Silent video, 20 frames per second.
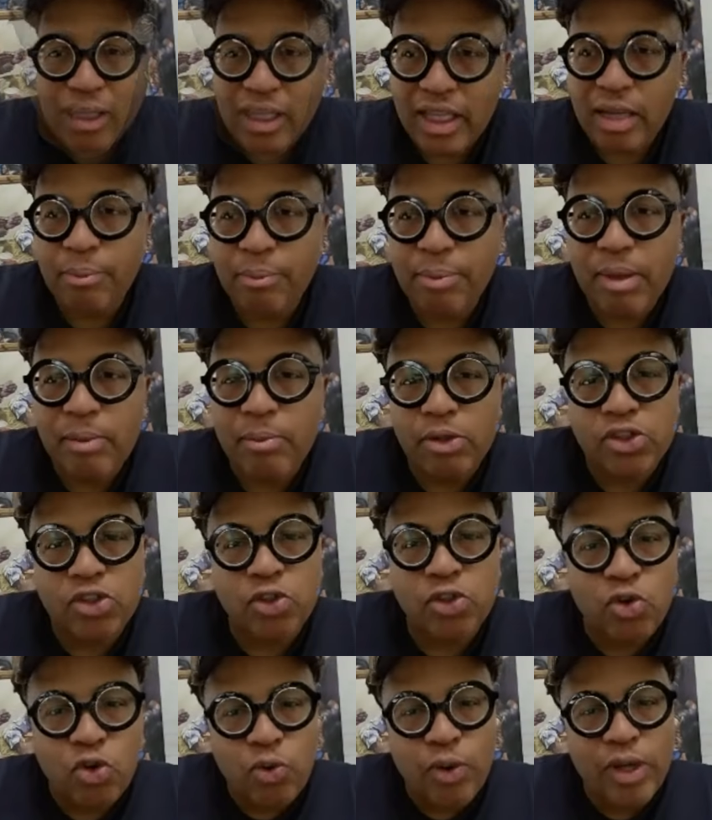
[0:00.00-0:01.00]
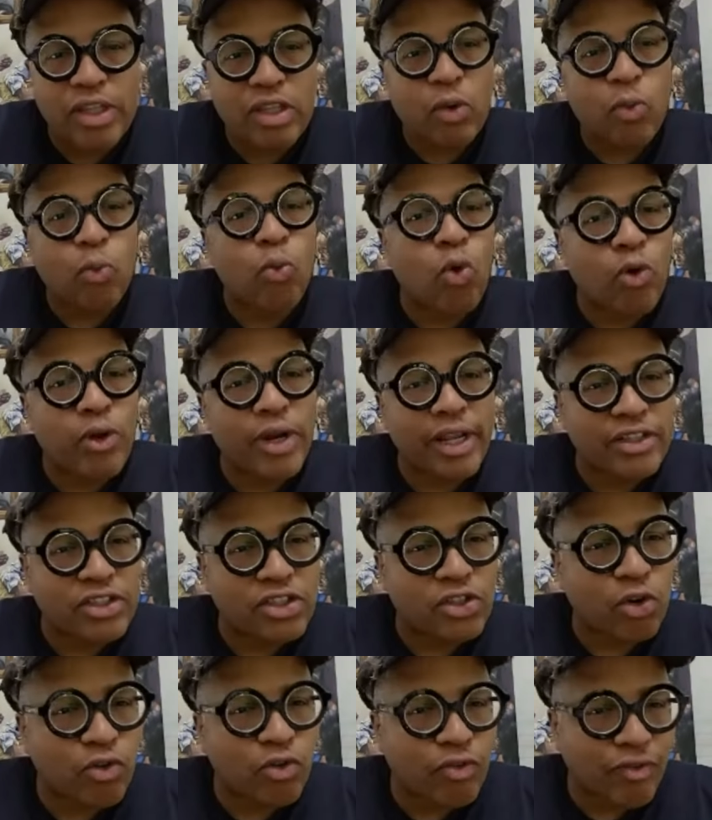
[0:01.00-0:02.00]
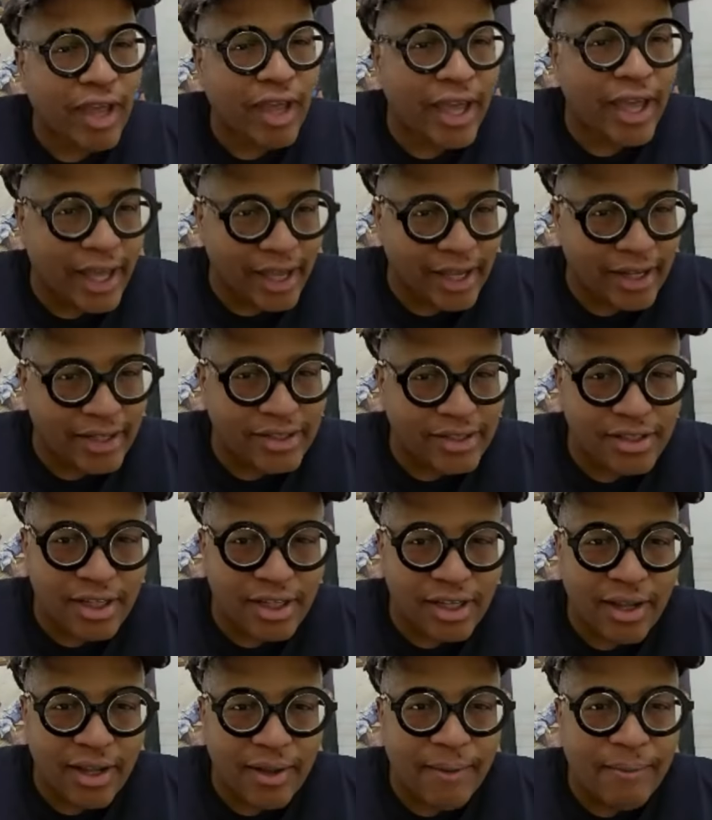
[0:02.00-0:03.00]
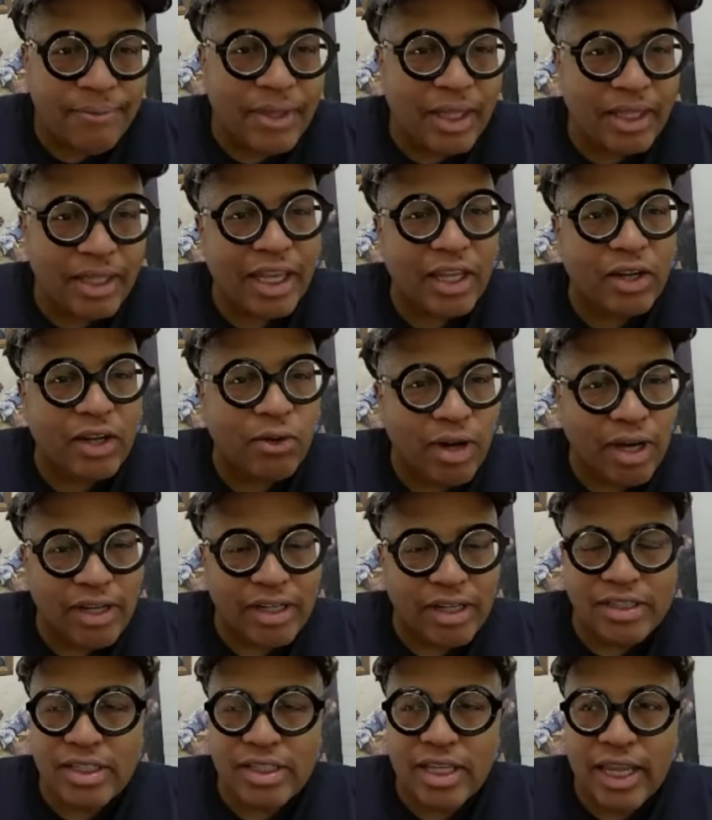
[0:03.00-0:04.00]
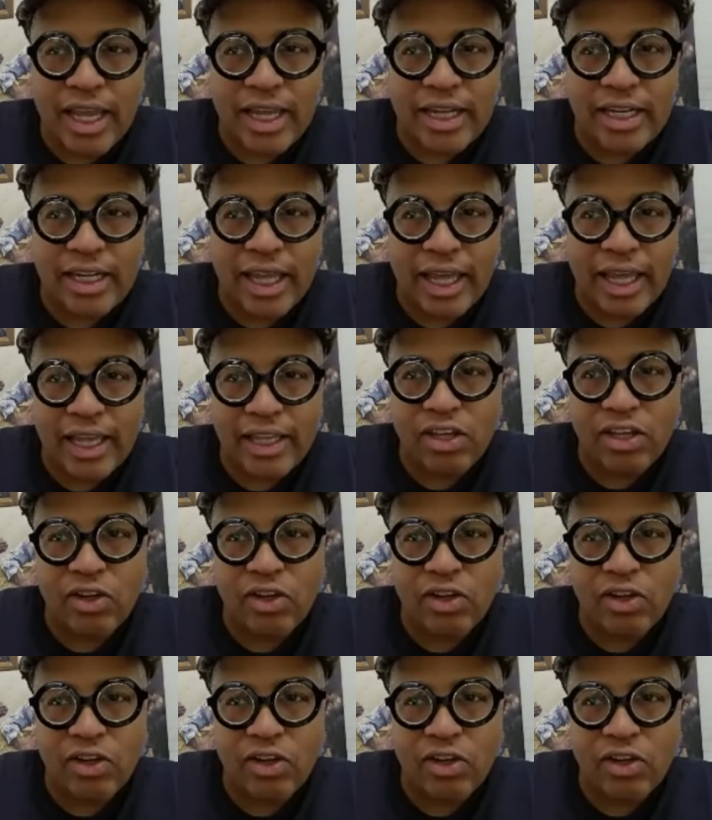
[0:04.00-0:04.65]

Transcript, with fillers: I think people are so quick to want it so fast that they don't understand that